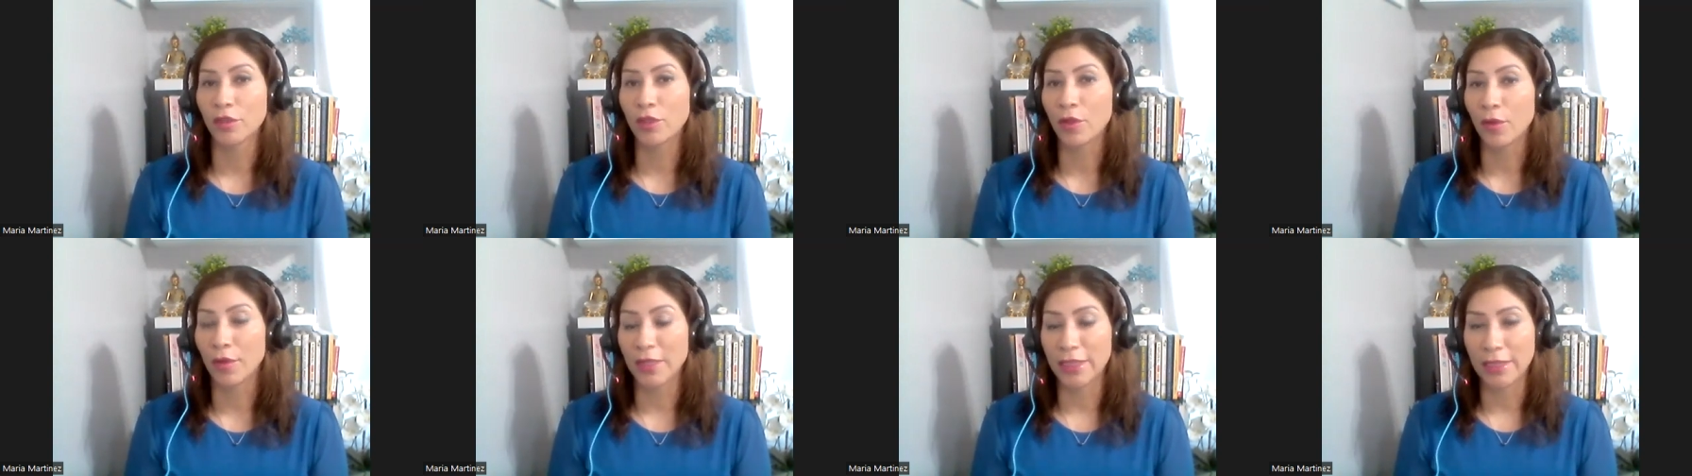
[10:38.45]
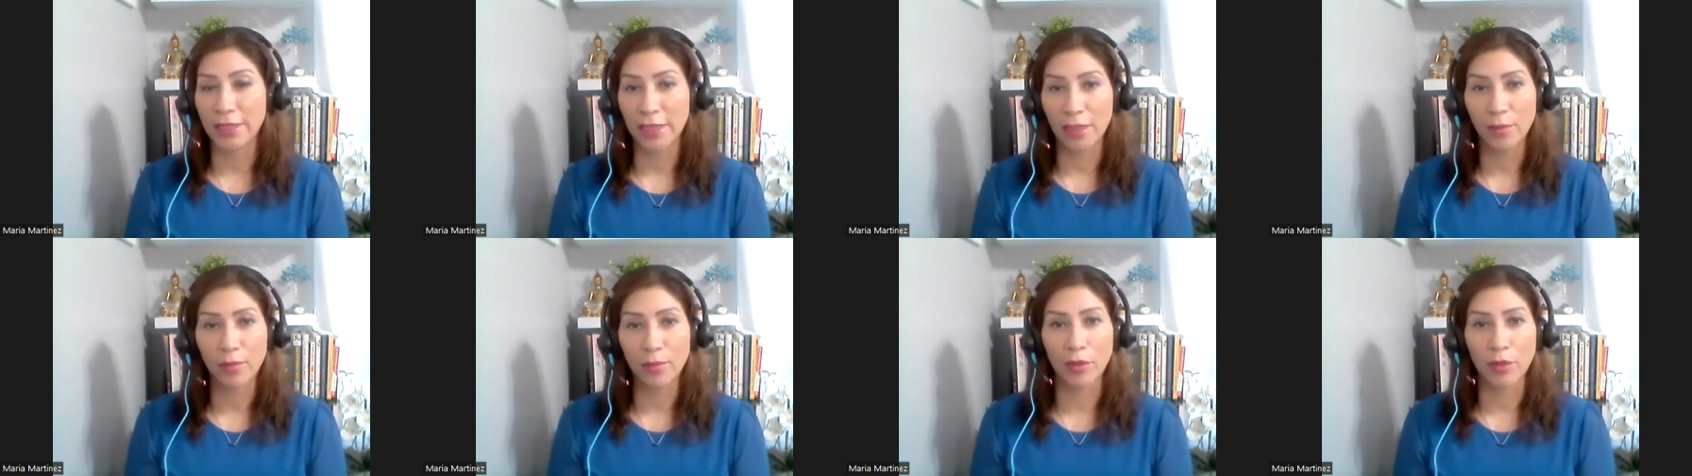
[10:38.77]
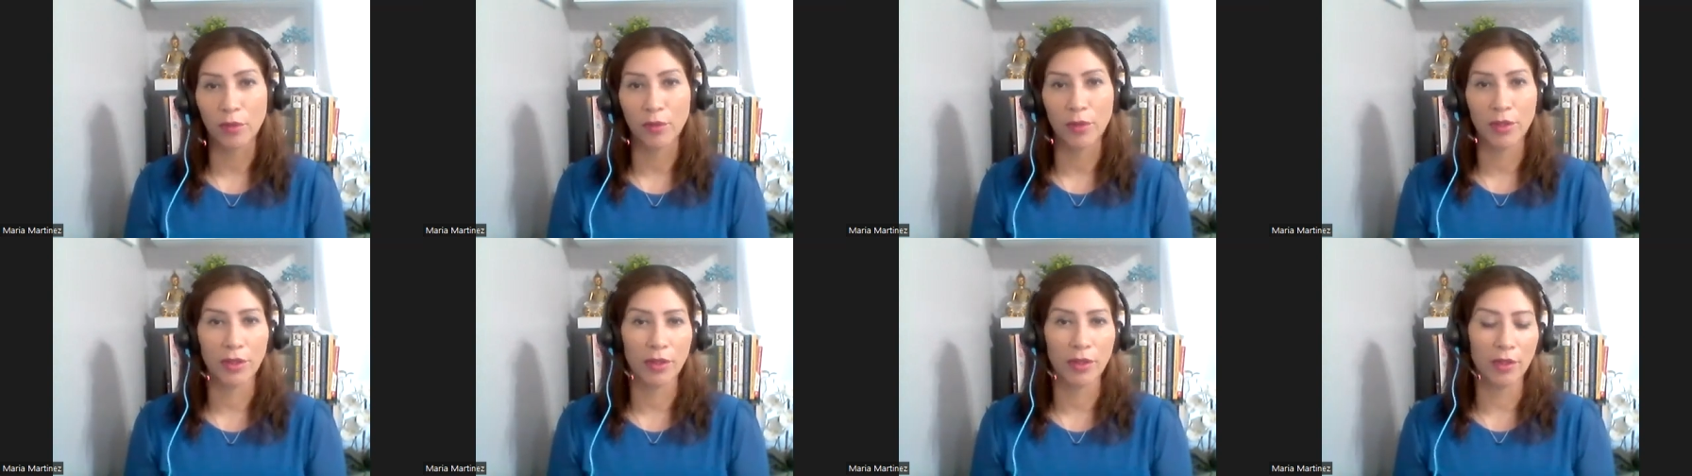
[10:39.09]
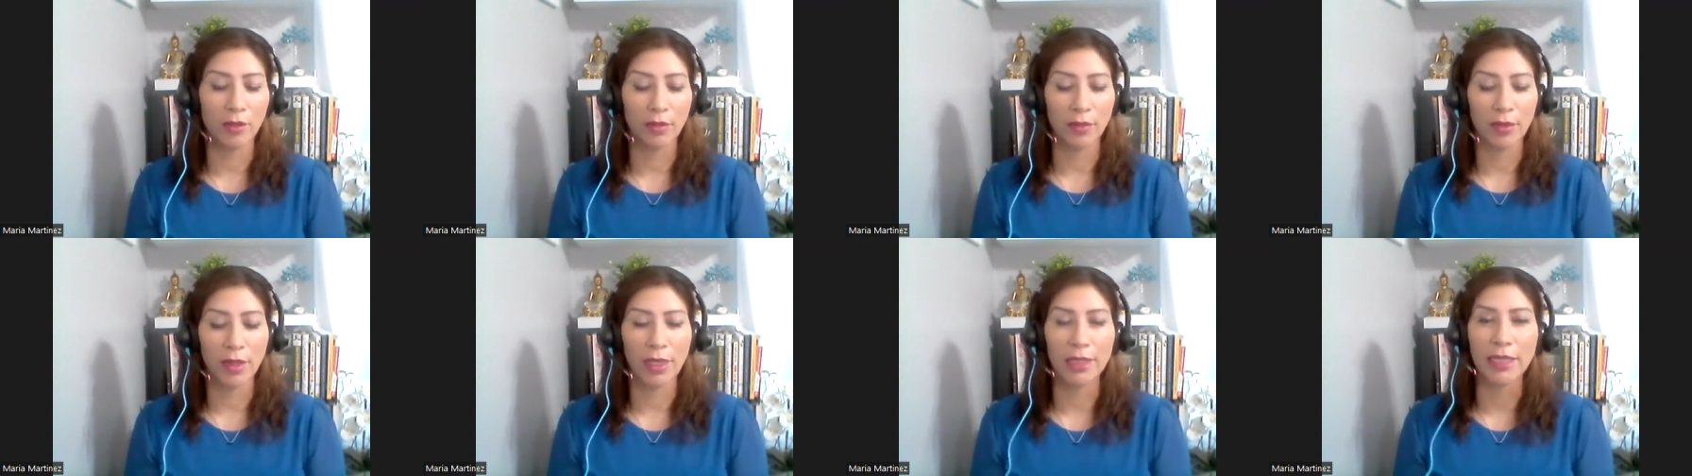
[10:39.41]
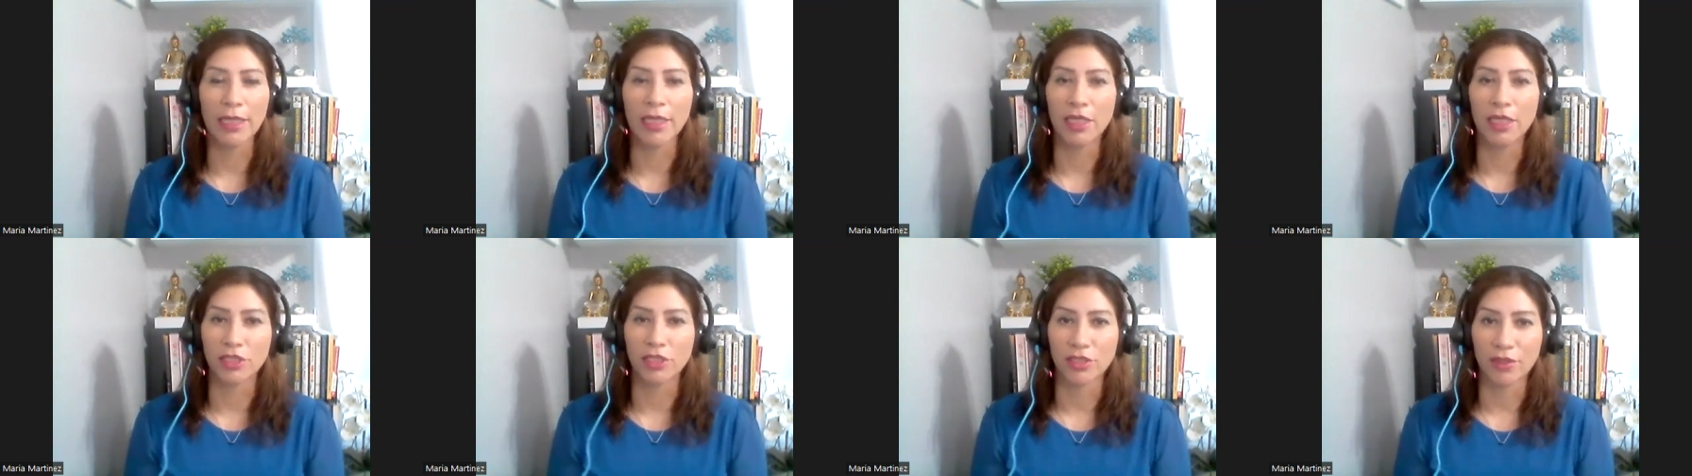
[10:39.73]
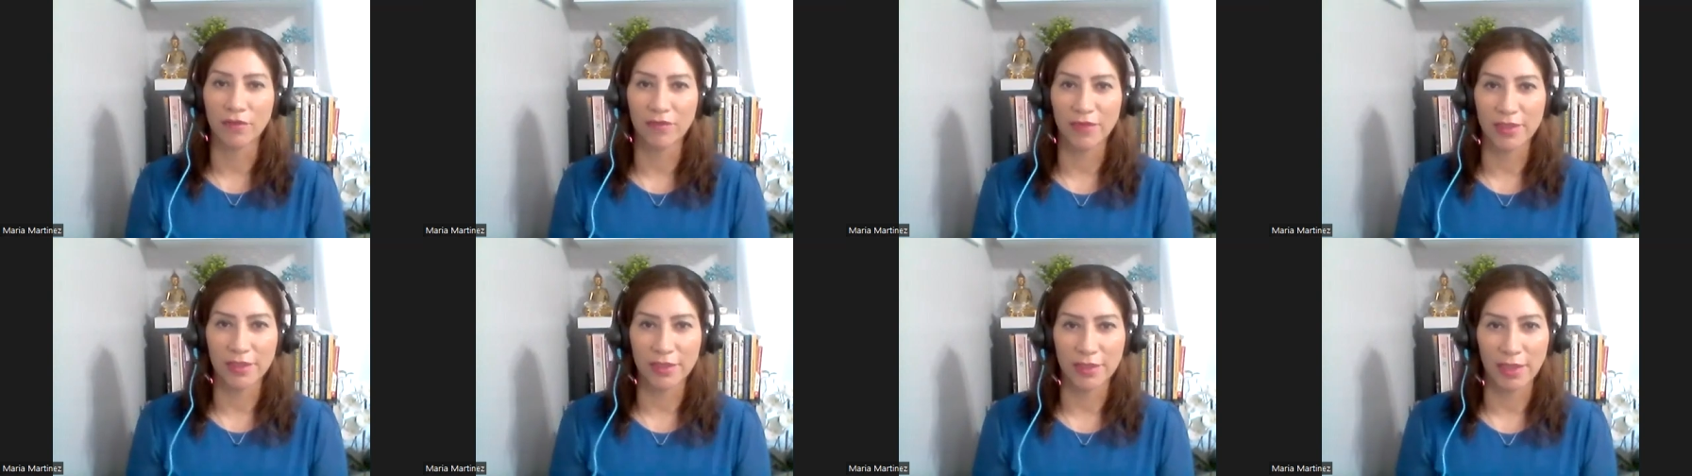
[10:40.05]
to going deeper with you on each
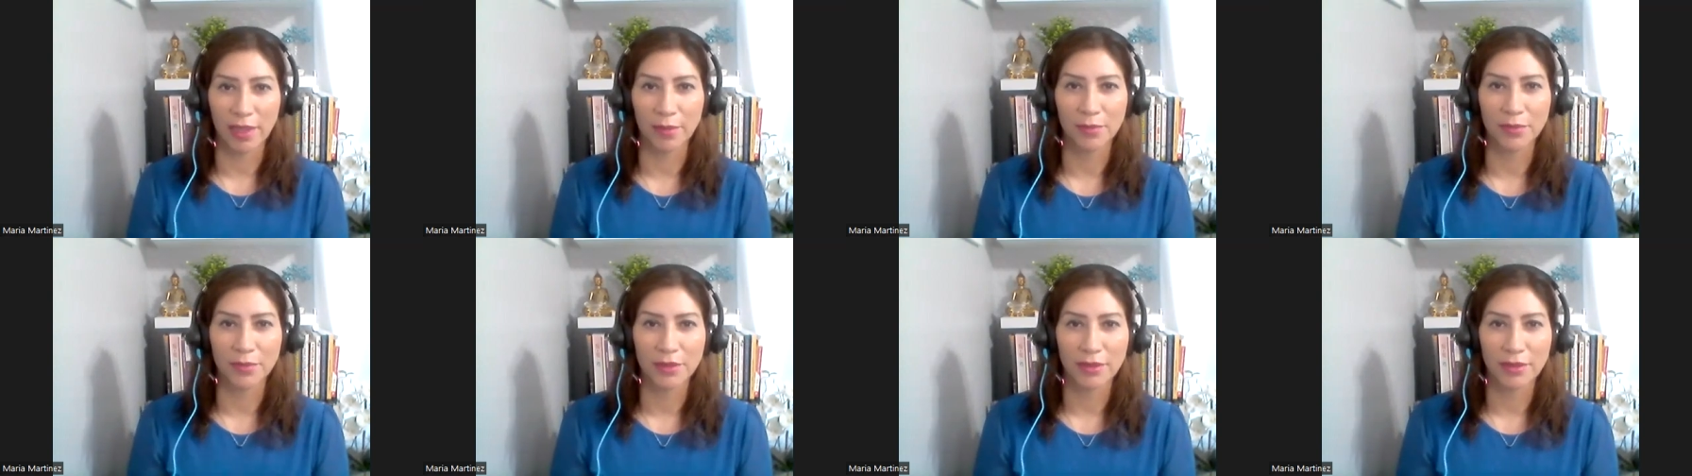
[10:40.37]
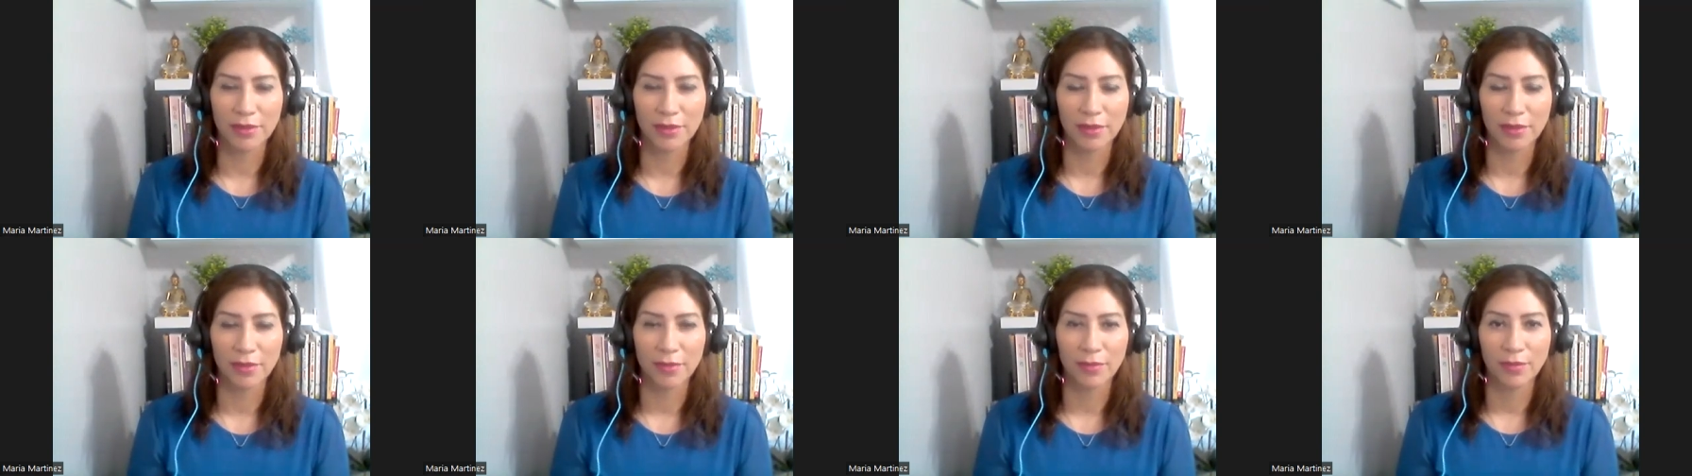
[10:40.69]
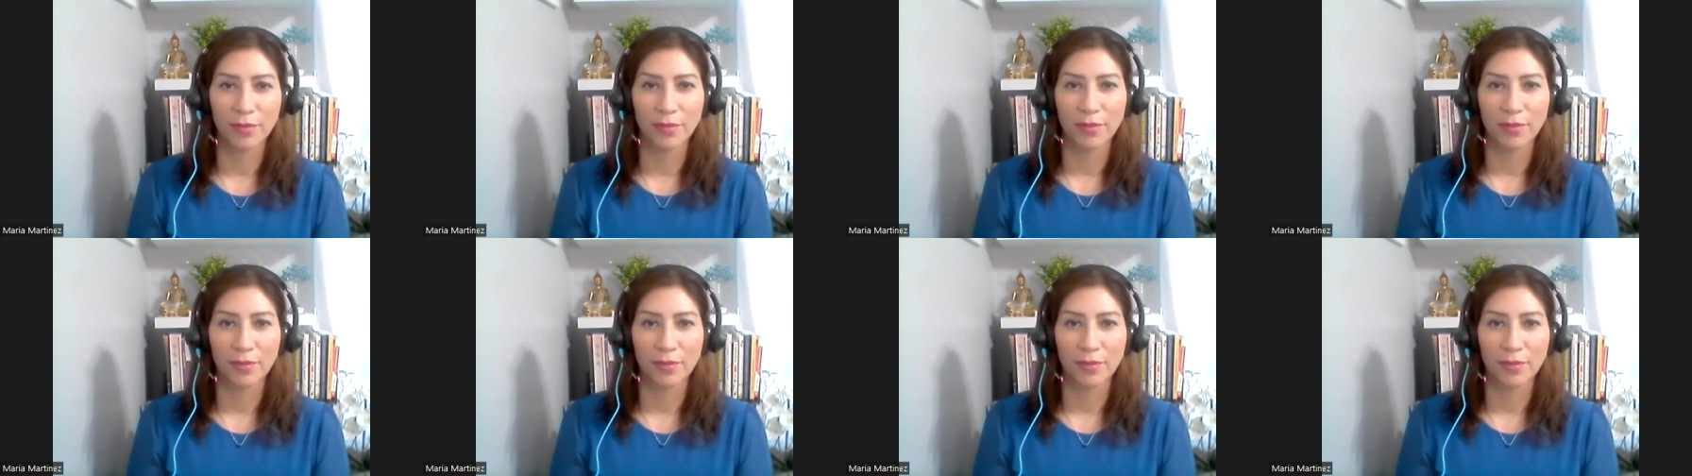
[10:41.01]
of these steps.